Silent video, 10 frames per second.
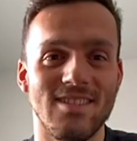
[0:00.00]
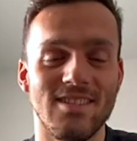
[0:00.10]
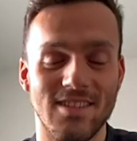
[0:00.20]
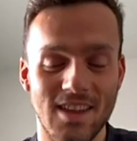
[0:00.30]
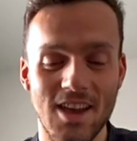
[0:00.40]

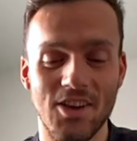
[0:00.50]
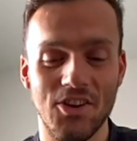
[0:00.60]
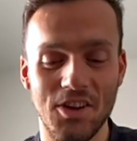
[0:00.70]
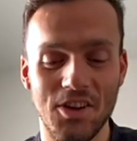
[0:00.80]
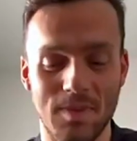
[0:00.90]
Yeah,
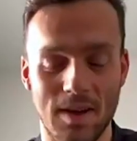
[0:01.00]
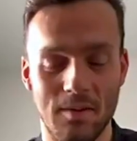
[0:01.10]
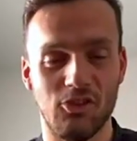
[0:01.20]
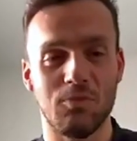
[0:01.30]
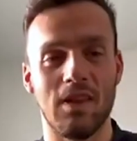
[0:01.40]
good, man. I've
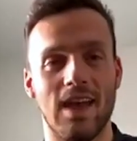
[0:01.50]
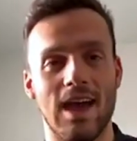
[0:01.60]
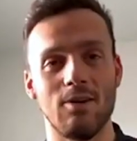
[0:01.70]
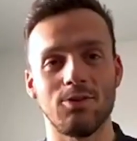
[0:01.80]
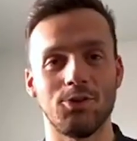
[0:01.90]
just been in the
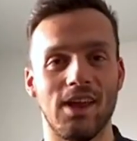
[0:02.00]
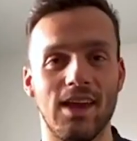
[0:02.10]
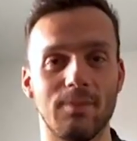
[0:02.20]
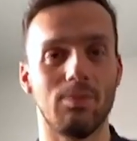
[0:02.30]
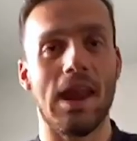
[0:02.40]
house all day
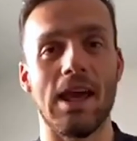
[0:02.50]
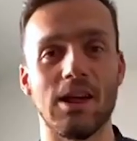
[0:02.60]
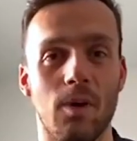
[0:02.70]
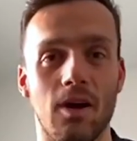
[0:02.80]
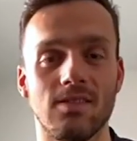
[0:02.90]
playing
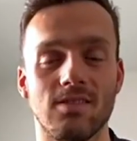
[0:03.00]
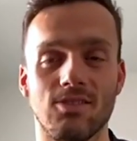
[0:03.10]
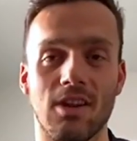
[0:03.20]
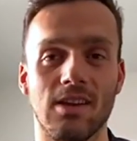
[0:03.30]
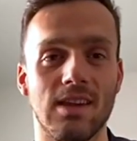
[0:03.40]
Xbox,
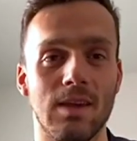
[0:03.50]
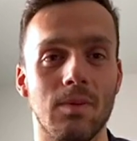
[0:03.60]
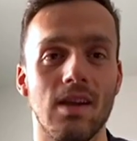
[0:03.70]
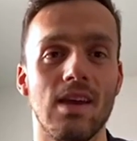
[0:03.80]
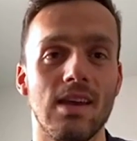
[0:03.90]
trying to keep
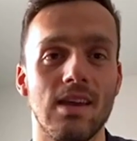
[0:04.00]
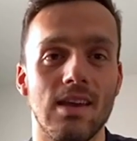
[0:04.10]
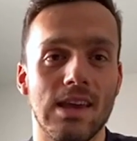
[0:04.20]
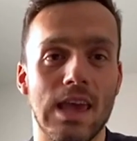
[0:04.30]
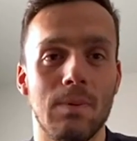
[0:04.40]

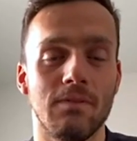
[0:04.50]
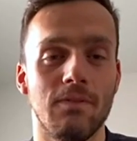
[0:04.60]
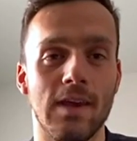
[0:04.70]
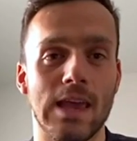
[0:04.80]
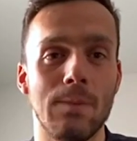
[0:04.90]
keeping
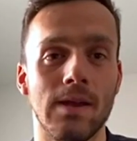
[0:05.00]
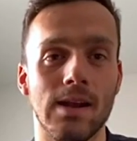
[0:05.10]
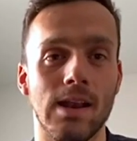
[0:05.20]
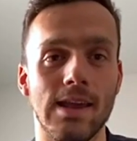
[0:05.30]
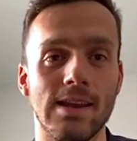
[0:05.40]
fit, keeping
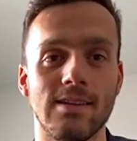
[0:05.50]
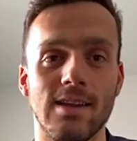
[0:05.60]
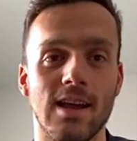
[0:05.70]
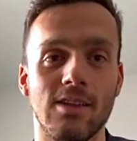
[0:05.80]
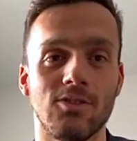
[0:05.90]
clean.
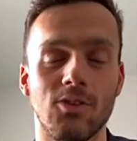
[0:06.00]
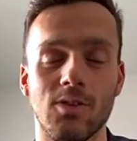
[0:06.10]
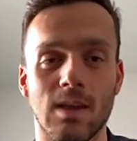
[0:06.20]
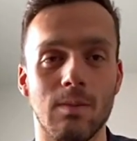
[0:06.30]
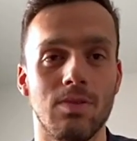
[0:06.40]
Yeah, and doing the
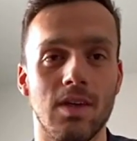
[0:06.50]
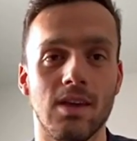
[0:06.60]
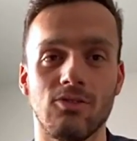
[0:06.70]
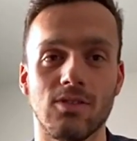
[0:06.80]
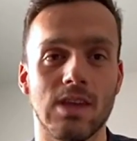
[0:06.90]
same
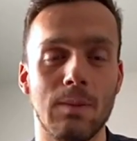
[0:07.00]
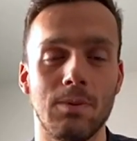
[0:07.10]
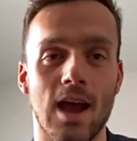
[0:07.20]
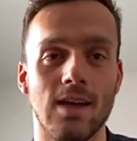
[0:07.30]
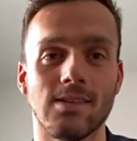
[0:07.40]
thing, just keeping your hands